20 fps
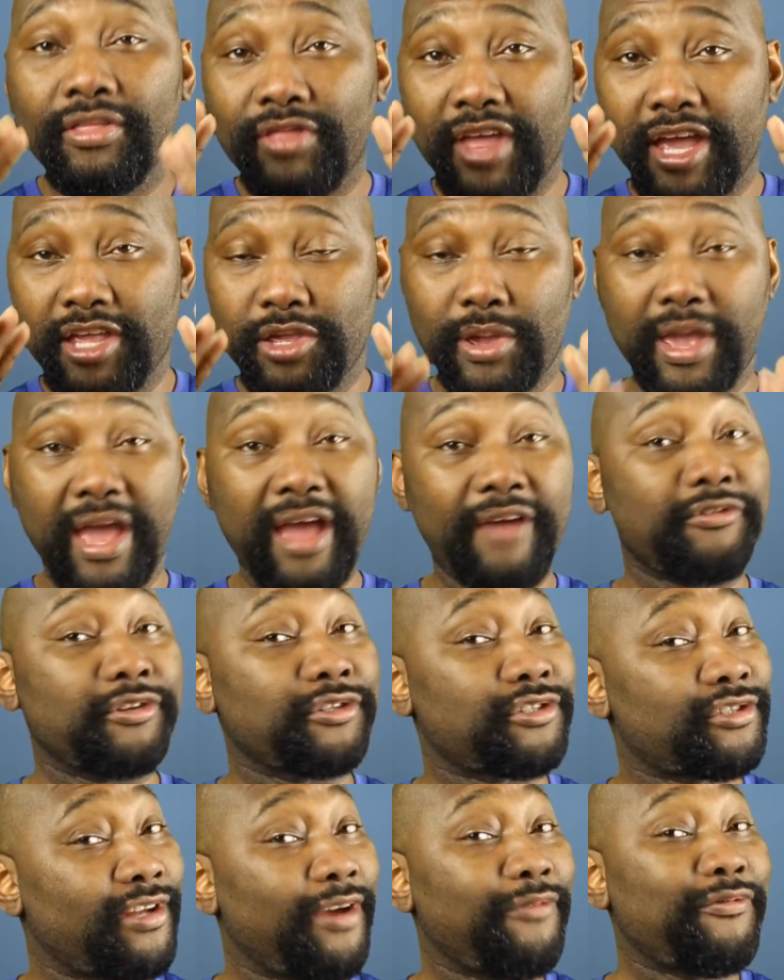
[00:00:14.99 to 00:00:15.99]
that you have
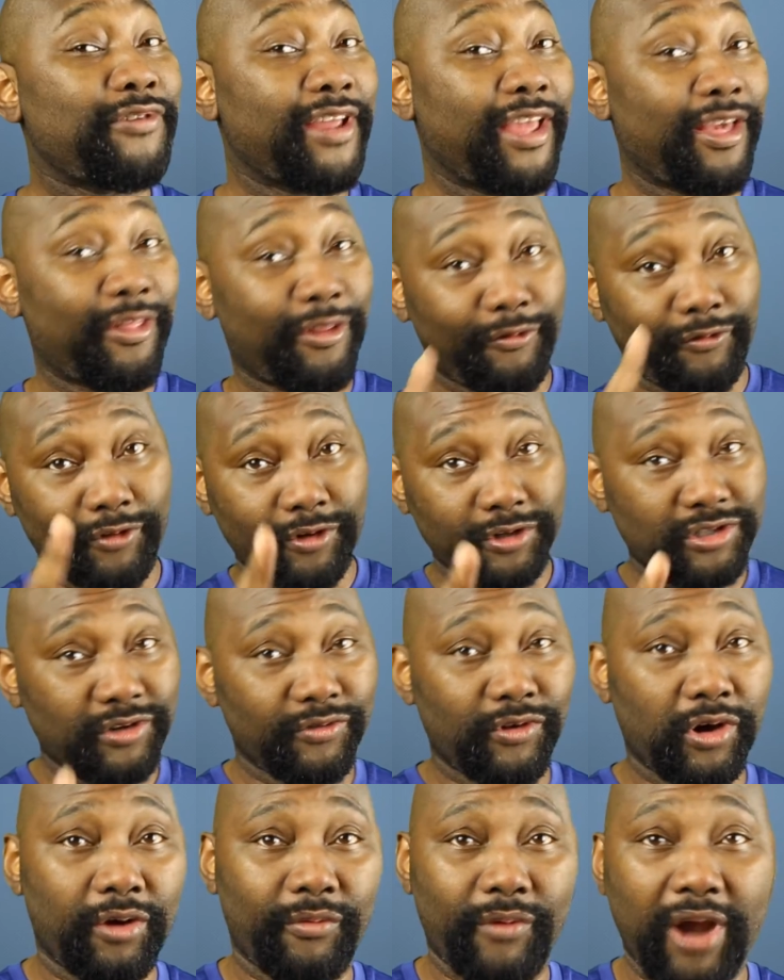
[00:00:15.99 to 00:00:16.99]
your stuff together,
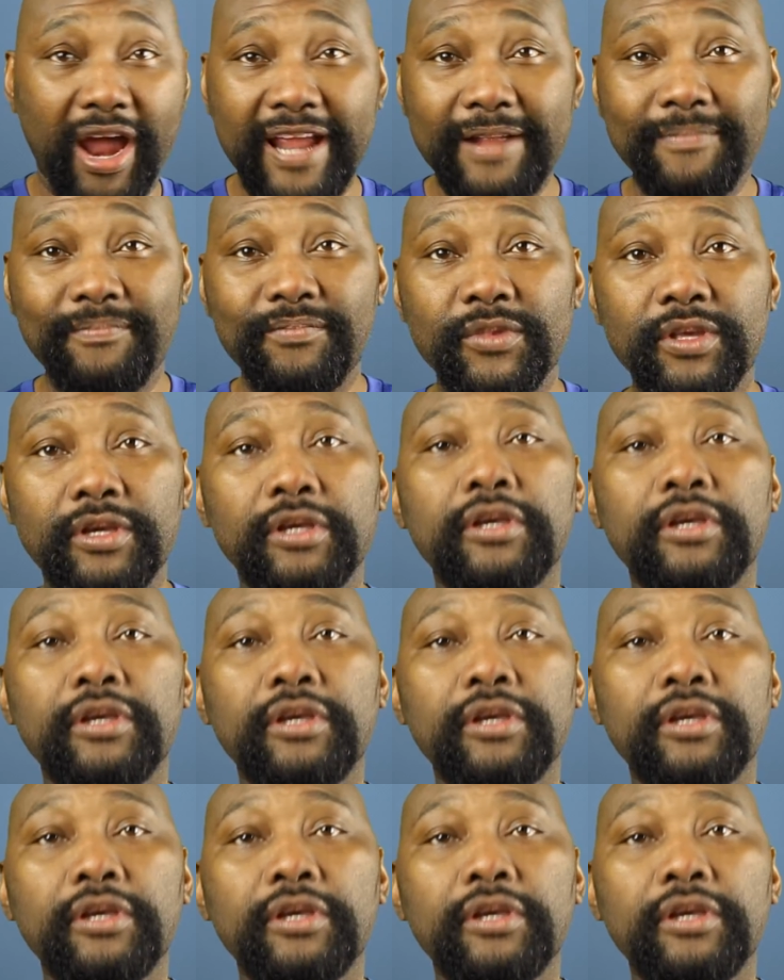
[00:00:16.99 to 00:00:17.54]
first of all, right?